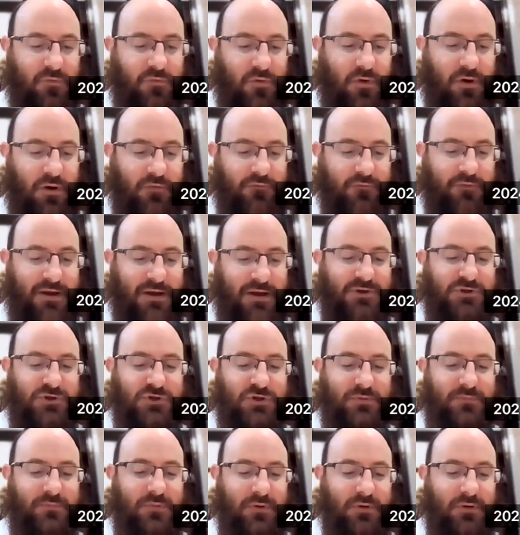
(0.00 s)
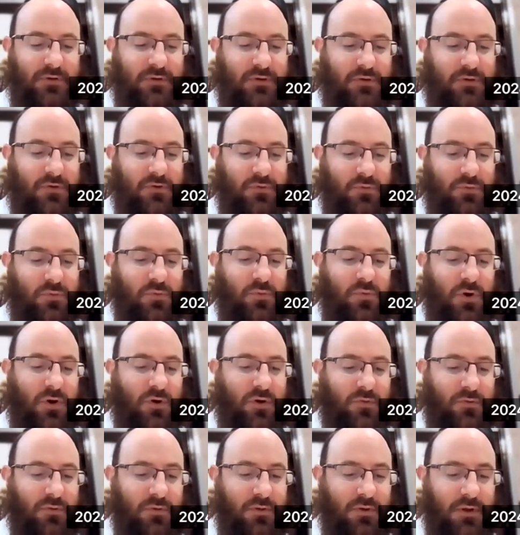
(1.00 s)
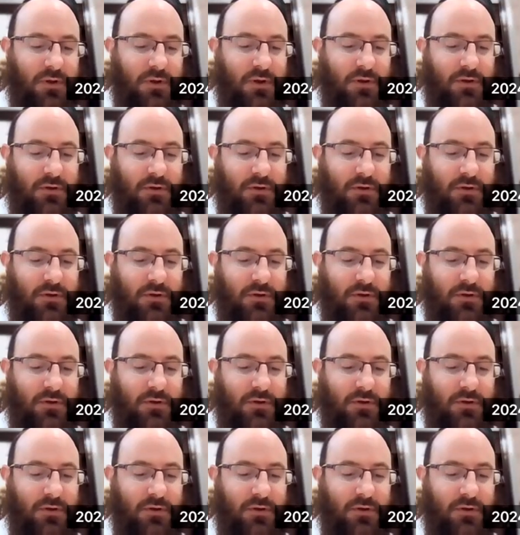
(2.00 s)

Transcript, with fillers: for a vegetable to grow